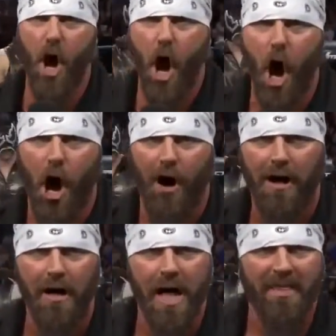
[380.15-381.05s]

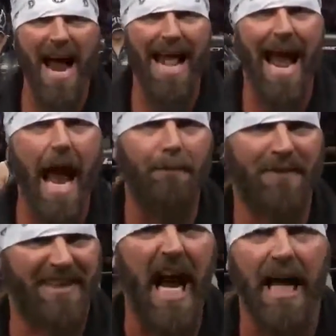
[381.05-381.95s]
fuel that
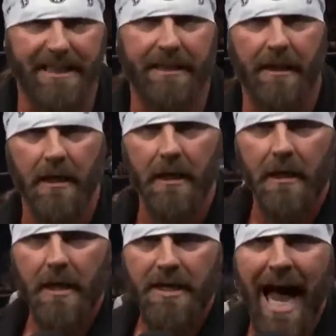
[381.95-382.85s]
helps us
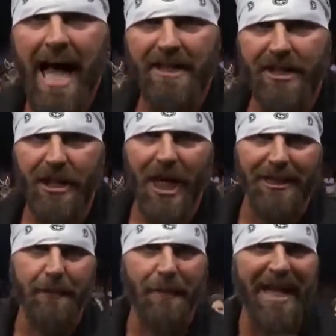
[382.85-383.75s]
not
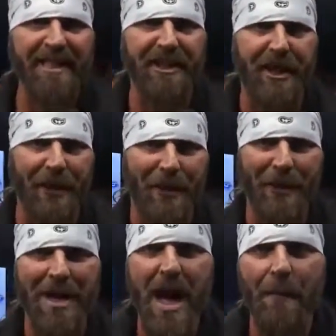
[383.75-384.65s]
just beat
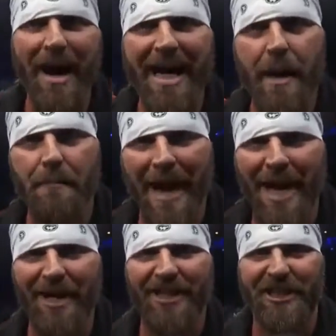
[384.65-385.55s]
you, but
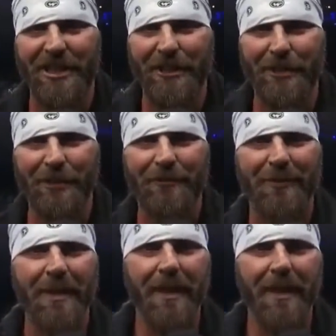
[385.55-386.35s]
embarrass you.